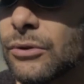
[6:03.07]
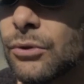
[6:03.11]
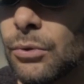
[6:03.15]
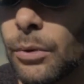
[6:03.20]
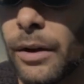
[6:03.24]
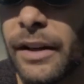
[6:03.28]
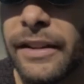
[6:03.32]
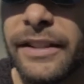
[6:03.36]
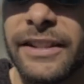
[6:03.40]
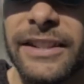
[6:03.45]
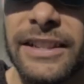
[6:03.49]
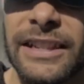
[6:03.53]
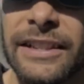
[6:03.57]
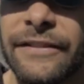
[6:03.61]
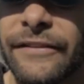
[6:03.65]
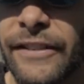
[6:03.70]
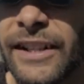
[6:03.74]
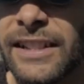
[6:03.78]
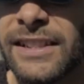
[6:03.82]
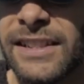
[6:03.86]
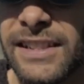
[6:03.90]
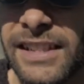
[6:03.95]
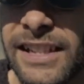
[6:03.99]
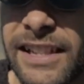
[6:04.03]
draw the
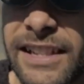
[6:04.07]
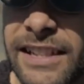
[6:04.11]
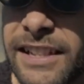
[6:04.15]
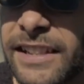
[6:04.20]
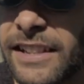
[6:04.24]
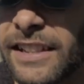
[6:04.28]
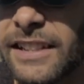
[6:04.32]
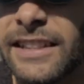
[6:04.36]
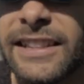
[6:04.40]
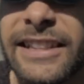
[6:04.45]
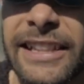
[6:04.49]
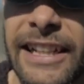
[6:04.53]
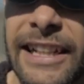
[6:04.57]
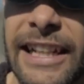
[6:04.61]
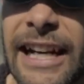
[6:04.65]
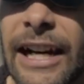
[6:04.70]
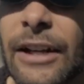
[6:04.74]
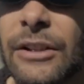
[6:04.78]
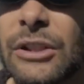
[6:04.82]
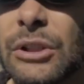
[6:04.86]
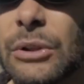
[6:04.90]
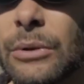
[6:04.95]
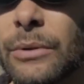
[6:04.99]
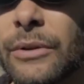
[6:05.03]
defense in and then kick
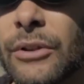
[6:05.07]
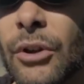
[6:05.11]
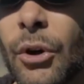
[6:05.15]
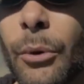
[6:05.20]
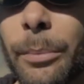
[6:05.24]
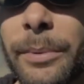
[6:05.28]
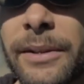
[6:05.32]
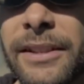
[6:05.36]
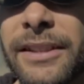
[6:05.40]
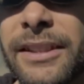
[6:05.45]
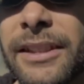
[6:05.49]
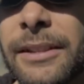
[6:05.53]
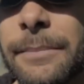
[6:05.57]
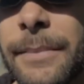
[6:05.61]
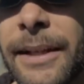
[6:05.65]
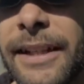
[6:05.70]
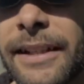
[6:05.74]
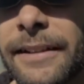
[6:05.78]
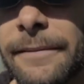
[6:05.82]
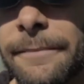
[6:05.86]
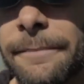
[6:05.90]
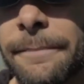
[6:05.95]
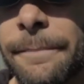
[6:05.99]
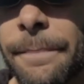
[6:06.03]
out to an open
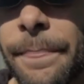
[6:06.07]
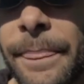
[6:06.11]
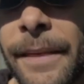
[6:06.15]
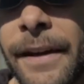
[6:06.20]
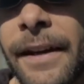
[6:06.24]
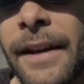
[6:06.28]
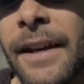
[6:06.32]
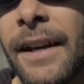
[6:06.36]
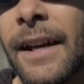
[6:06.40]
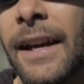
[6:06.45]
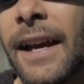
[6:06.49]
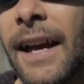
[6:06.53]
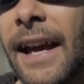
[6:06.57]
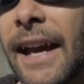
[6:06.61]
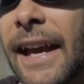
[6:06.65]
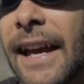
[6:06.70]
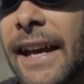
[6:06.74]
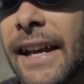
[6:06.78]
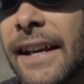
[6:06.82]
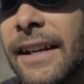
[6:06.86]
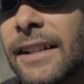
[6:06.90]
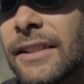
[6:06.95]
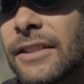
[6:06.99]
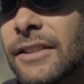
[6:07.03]
teammate.
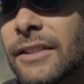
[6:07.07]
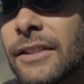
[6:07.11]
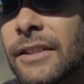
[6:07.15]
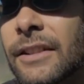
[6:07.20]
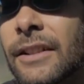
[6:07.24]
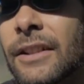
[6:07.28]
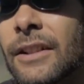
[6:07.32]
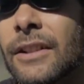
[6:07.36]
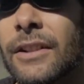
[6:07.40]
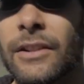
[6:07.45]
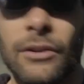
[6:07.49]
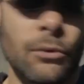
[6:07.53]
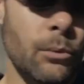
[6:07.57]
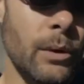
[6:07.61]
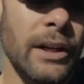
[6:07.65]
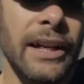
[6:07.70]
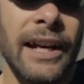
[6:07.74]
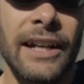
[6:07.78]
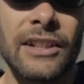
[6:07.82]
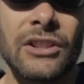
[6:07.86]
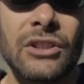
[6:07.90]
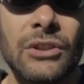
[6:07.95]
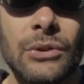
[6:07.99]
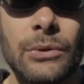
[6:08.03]
And the way
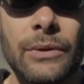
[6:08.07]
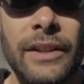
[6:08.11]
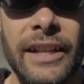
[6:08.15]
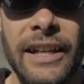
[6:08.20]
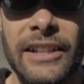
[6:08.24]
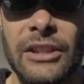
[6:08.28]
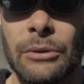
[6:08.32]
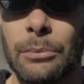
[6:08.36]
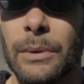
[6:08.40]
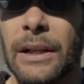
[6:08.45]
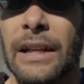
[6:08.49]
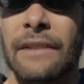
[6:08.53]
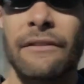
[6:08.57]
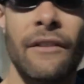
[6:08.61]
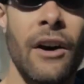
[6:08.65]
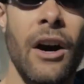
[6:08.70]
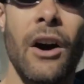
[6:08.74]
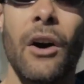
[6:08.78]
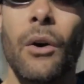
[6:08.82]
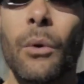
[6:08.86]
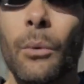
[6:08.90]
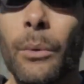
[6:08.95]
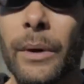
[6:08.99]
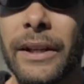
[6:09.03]
I do that, the way I've
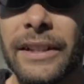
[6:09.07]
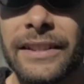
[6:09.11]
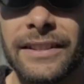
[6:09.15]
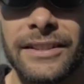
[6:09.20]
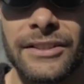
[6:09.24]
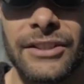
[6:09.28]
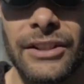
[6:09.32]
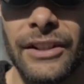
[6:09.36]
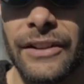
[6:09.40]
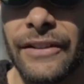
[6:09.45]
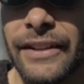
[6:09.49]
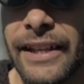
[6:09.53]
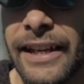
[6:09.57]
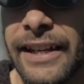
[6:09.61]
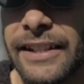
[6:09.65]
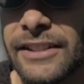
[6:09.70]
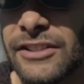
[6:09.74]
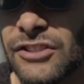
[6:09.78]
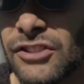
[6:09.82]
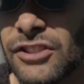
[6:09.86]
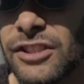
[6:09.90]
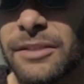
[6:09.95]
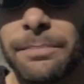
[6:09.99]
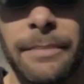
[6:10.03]
always done that,
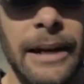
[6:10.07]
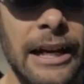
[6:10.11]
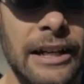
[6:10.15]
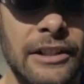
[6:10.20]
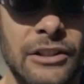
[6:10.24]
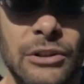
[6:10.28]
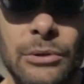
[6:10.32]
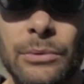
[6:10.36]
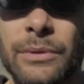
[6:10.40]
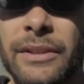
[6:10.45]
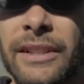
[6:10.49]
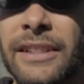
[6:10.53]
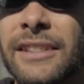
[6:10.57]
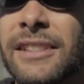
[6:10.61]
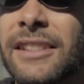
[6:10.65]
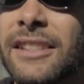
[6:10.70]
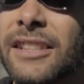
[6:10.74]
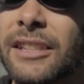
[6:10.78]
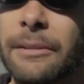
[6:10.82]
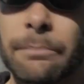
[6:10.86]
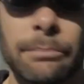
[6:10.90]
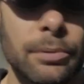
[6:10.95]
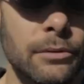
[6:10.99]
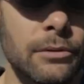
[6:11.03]
is just by using
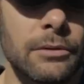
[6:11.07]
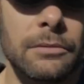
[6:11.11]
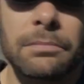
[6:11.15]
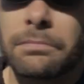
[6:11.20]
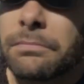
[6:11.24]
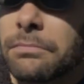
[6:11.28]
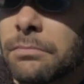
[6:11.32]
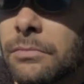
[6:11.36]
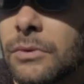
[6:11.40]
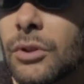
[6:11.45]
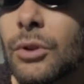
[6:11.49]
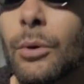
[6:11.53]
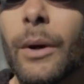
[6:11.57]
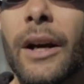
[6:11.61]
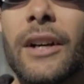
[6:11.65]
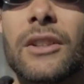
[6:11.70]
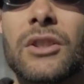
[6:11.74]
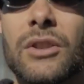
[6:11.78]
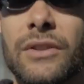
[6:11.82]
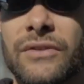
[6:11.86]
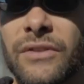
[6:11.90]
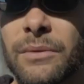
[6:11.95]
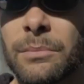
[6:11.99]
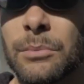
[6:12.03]
simple
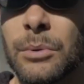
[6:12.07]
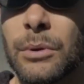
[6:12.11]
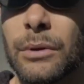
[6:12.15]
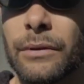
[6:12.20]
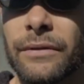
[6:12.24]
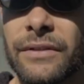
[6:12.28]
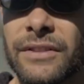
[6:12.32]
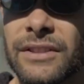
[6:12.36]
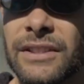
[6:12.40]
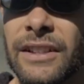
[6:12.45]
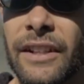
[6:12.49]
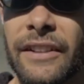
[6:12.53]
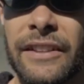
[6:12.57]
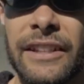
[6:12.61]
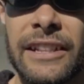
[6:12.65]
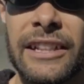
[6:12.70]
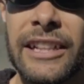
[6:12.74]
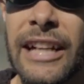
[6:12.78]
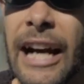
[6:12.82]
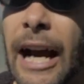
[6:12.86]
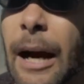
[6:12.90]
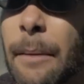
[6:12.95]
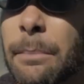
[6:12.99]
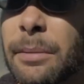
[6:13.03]
crossover moves. Nothing
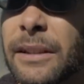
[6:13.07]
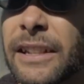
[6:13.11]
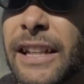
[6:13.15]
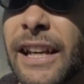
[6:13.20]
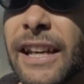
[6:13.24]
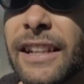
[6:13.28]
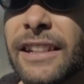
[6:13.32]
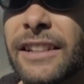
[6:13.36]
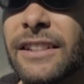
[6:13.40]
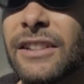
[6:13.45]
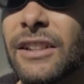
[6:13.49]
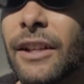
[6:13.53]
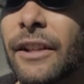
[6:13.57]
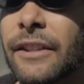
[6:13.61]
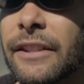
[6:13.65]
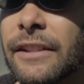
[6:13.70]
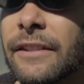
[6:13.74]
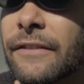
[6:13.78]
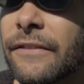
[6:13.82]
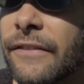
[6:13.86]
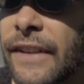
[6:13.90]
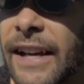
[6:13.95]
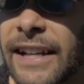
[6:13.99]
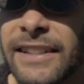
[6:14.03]
complicated,
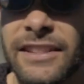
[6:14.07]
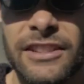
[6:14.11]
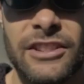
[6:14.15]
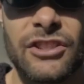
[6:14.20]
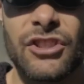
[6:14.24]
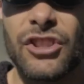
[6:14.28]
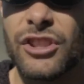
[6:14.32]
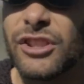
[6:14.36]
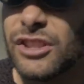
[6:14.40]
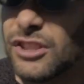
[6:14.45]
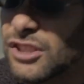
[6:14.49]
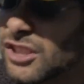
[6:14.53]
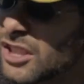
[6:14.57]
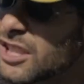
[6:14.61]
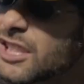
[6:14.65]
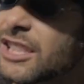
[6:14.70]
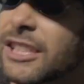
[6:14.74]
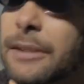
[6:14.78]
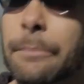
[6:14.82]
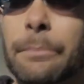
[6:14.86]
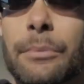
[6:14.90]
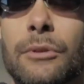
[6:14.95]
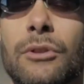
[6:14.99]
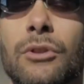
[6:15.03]
nothing fancy, just
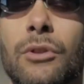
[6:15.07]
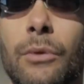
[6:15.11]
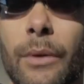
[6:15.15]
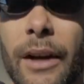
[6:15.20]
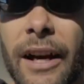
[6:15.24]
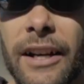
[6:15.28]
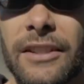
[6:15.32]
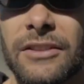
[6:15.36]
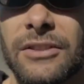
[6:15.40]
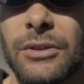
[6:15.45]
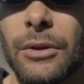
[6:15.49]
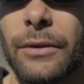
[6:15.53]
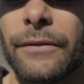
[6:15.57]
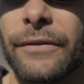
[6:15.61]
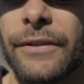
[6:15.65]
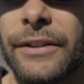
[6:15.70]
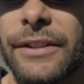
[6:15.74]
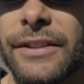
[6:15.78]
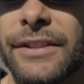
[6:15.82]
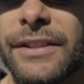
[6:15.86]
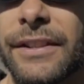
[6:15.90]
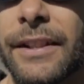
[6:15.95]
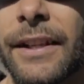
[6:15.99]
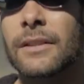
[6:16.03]
simple
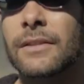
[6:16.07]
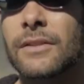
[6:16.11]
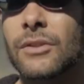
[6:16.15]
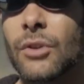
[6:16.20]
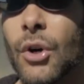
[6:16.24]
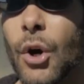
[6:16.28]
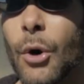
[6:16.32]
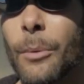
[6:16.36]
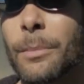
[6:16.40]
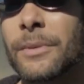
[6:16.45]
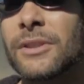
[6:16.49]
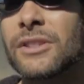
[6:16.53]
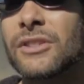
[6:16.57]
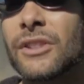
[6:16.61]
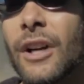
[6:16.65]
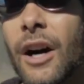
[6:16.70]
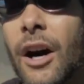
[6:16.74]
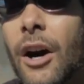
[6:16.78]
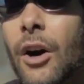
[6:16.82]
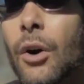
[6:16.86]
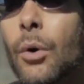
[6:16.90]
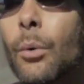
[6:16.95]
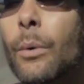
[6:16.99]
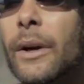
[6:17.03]
crossovers. So almost
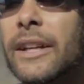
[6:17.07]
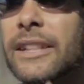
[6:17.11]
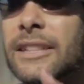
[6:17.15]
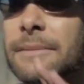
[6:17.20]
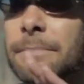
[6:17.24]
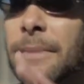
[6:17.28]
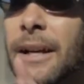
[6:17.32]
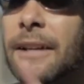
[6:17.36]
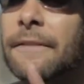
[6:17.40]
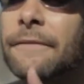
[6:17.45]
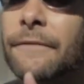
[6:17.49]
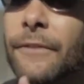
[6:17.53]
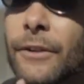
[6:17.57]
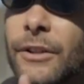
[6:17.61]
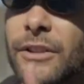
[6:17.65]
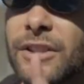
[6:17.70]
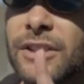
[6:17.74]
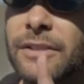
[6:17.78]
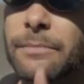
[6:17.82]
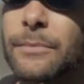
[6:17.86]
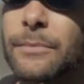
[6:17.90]
always my first